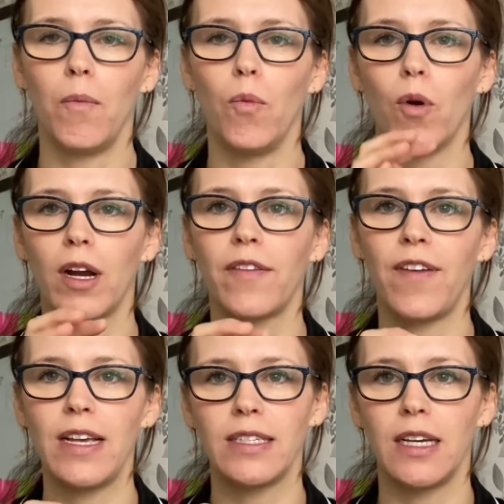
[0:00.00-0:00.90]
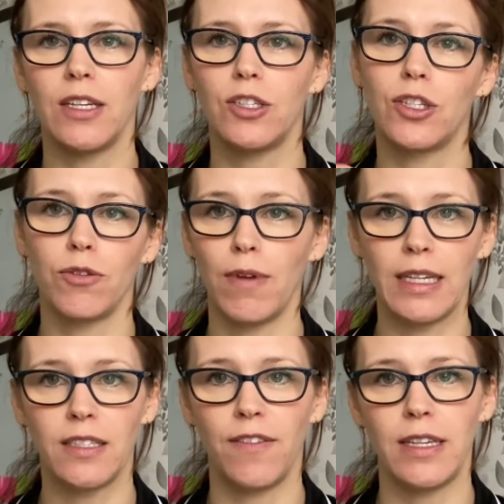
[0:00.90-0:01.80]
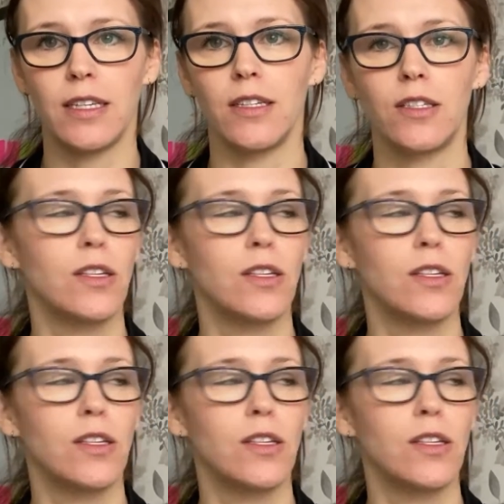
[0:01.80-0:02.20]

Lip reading: work phases to rest phases.